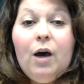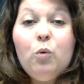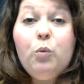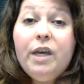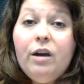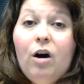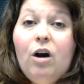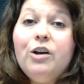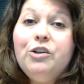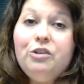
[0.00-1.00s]
we
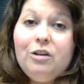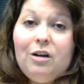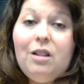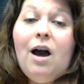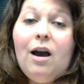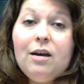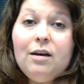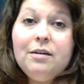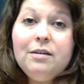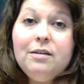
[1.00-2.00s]
are your clock.
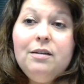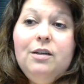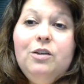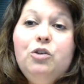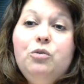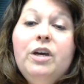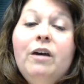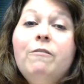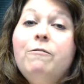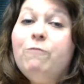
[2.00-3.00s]
You
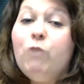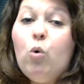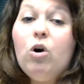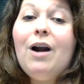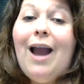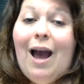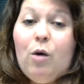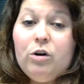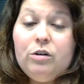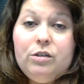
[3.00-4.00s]
get 4
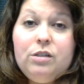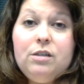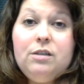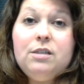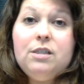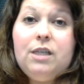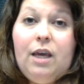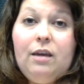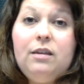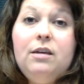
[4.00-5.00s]
hours to
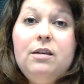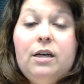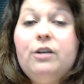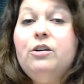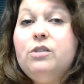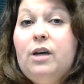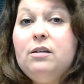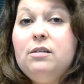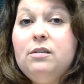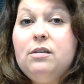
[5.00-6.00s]
take the entire
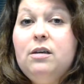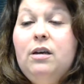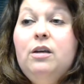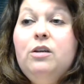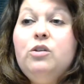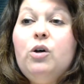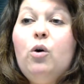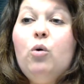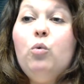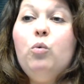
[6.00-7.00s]
test.
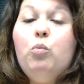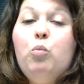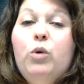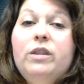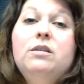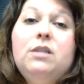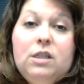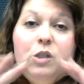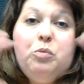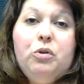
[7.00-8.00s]
So when the
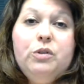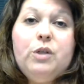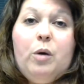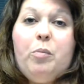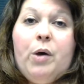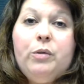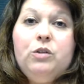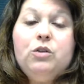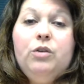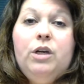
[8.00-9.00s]
test pulls up on the
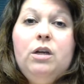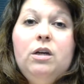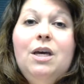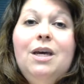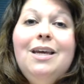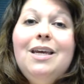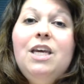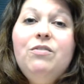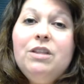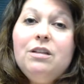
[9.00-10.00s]
screen,
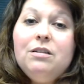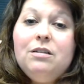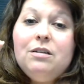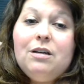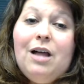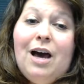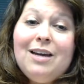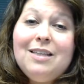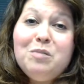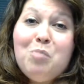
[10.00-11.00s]
even the little
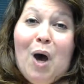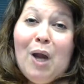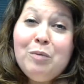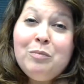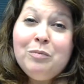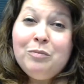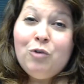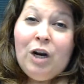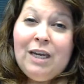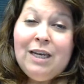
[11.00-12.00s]
clock at the bottom
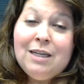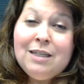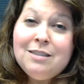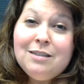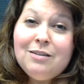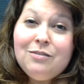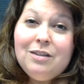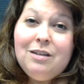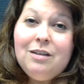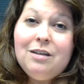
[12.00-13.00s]
right hand of
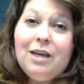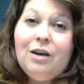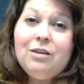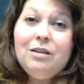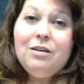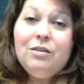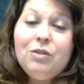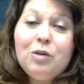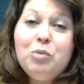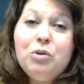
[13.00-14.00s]
the
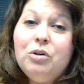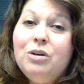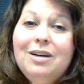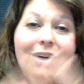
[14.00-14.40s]
computer